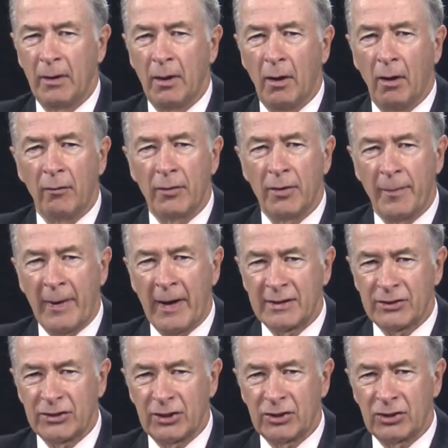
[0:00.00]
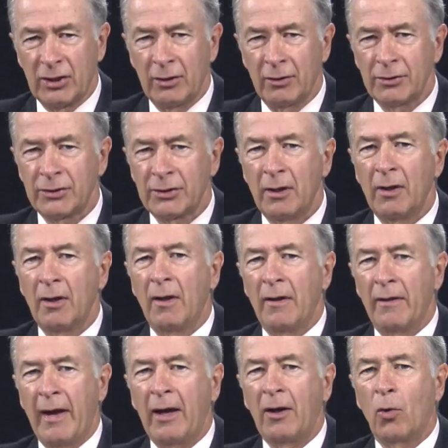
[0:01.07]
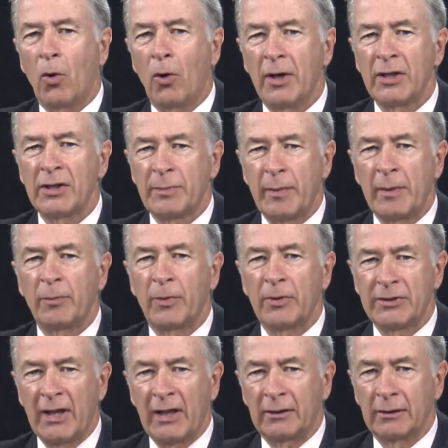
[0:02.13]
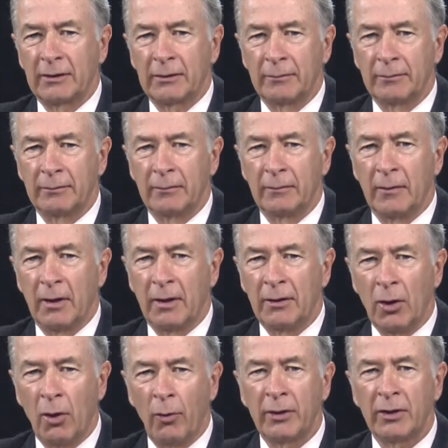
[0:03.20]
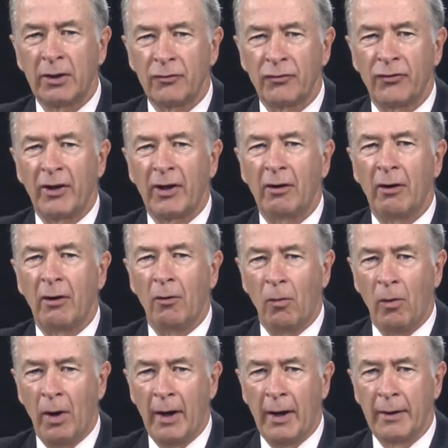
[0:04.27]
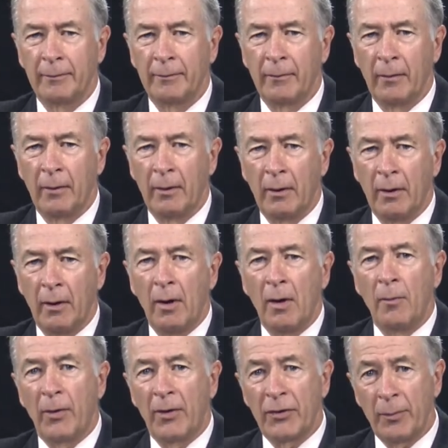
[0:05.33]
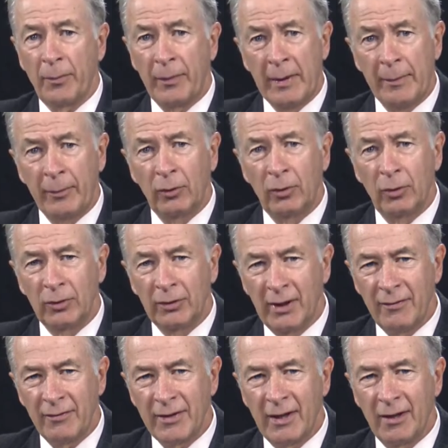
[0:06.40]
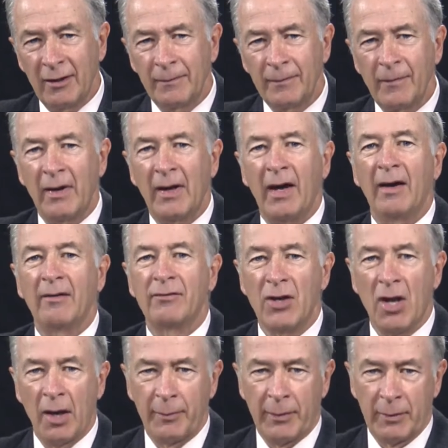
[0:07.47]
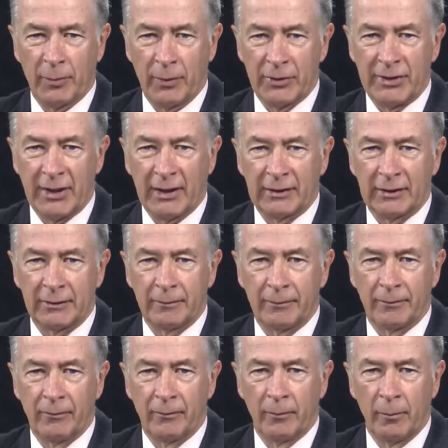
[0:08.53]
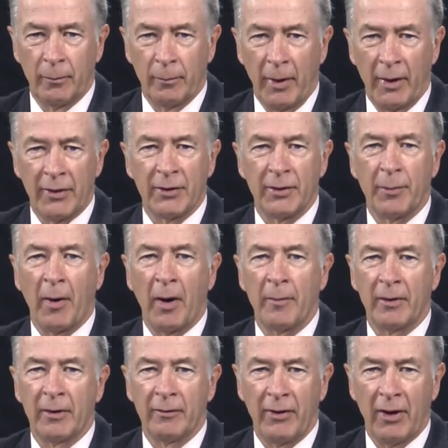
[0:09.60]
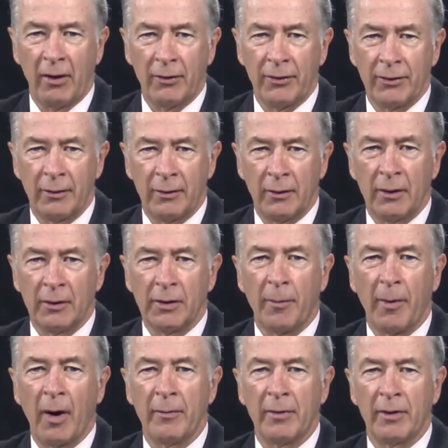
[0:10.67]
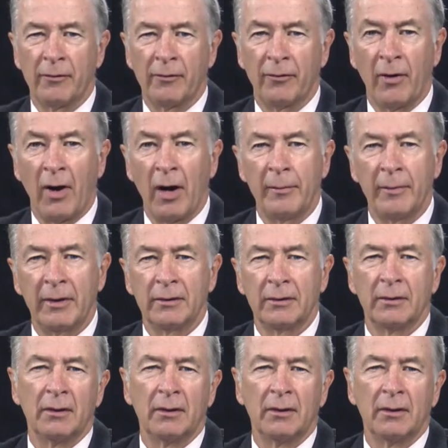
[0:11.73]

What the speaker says: Over the past 6 years, that quarry has been protected, and no one can figure out why. But the people who live there have not been protected by the Department of Health, Department of Environment,